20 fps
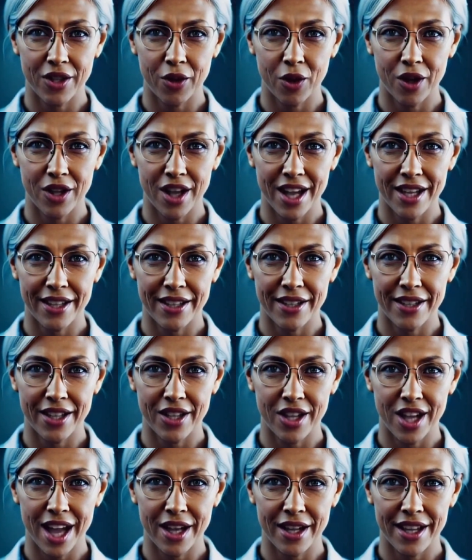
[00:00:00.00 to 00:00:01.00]
also addresses
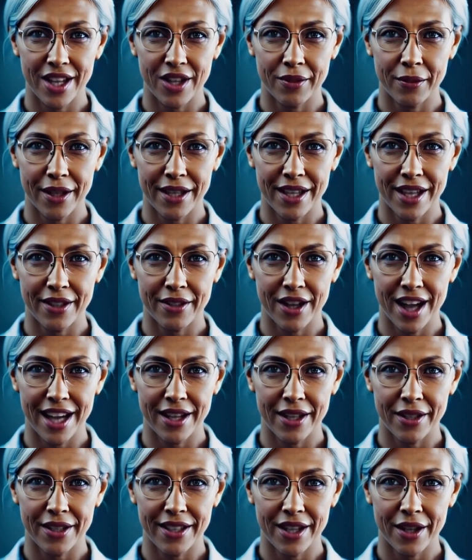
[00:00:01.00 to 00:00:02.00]
the challenge of missing
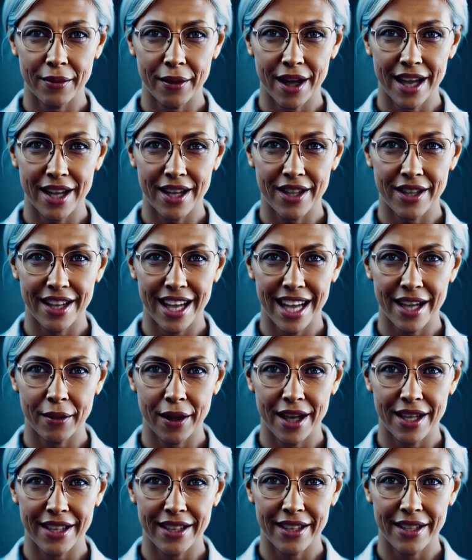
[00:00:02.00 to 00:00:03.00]
values in medical
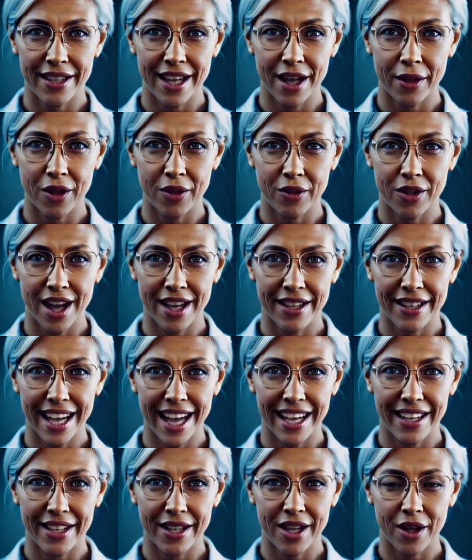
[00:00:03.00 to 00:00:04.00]
databases and provides
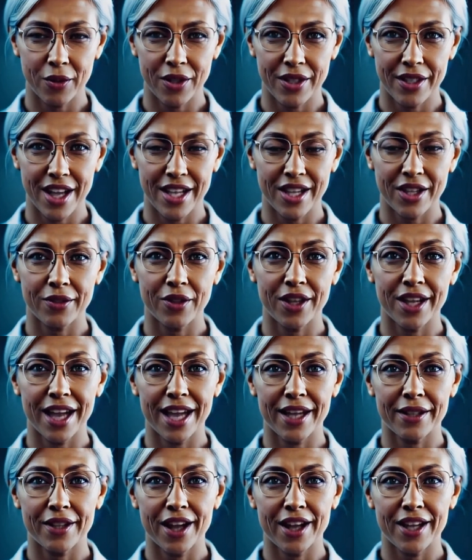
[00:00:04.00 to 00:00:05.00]
excellent results for
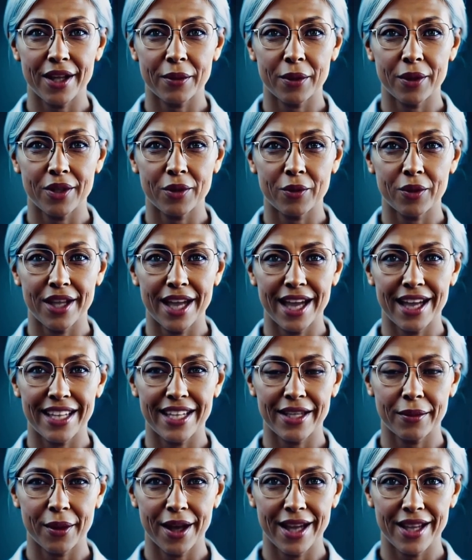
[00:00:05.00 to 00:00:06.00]
key variables
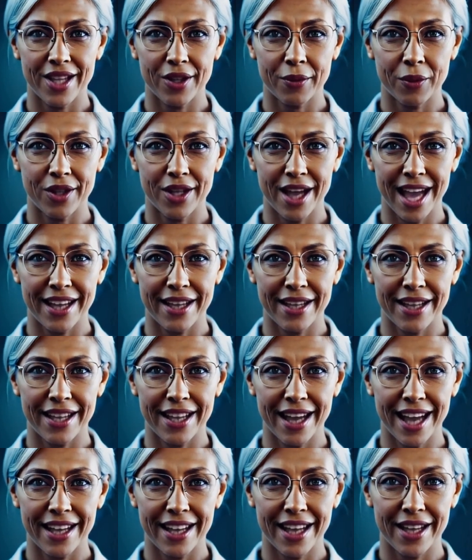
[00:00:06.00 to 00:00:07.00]
related to patient
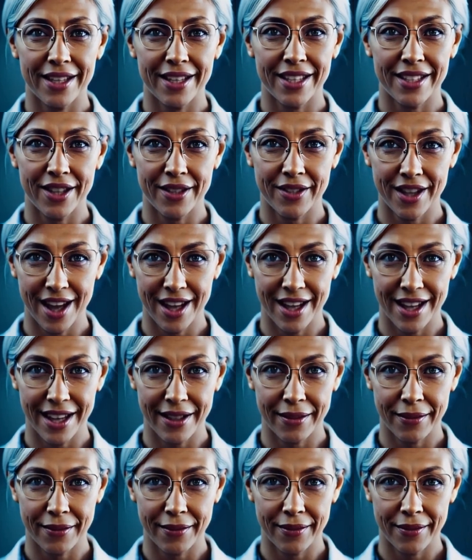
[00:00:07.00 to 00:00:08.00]
mortality and illness
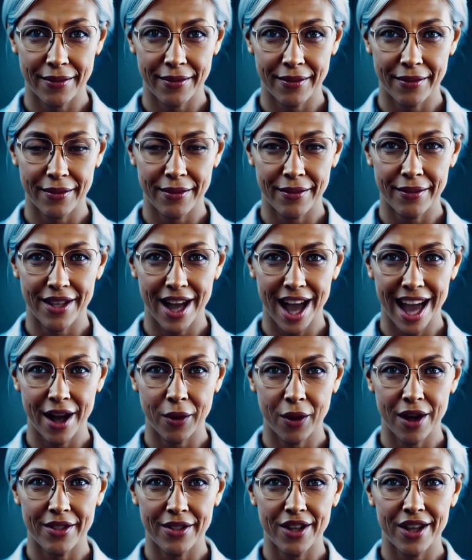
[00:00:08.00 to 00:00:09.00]
severity.
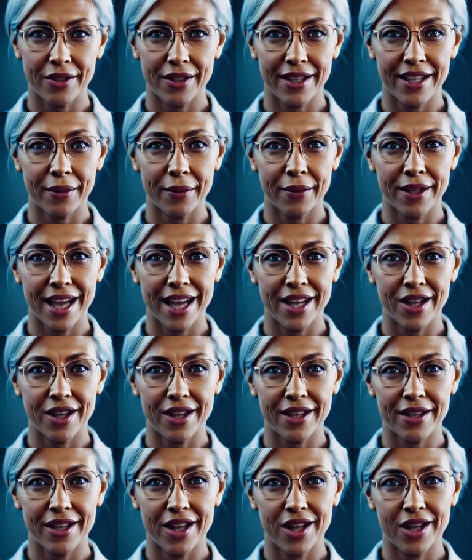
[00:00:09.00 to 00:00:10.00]
However,
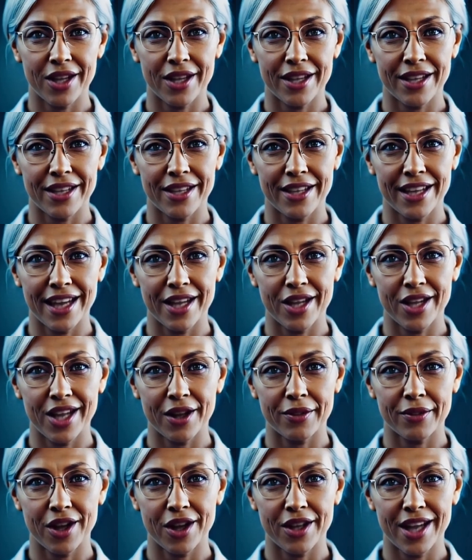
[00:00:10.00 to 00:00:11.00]
limitations such as the
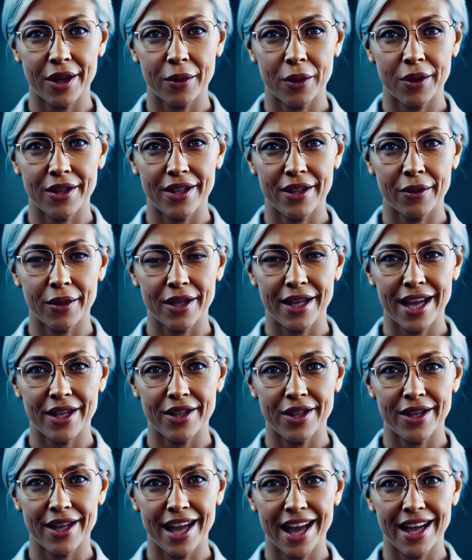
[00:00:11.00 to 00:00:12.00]
selection of variables and
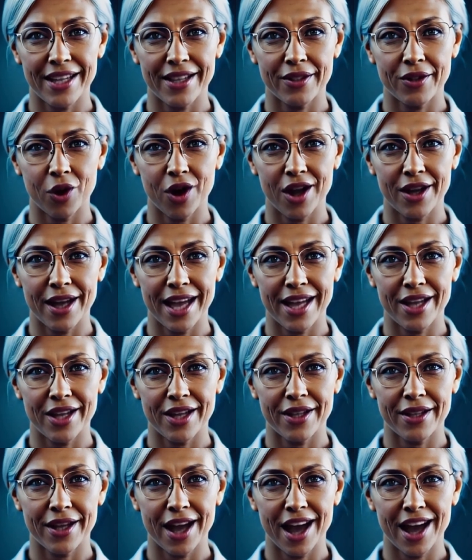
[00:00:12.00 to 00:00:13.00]
potential loss of
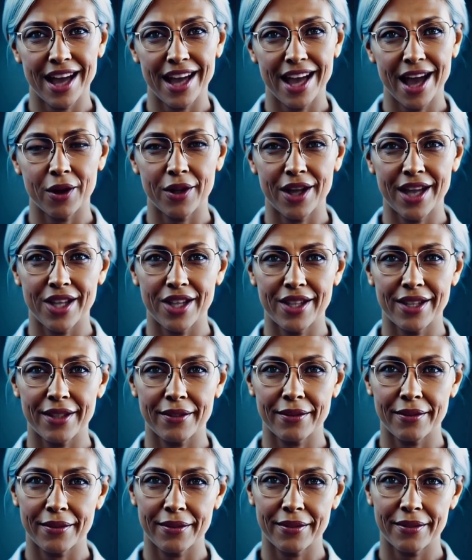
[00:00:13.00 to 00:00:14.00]
correlations are acknowledged.
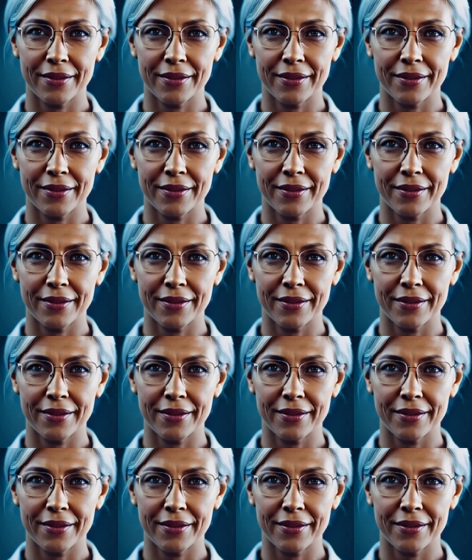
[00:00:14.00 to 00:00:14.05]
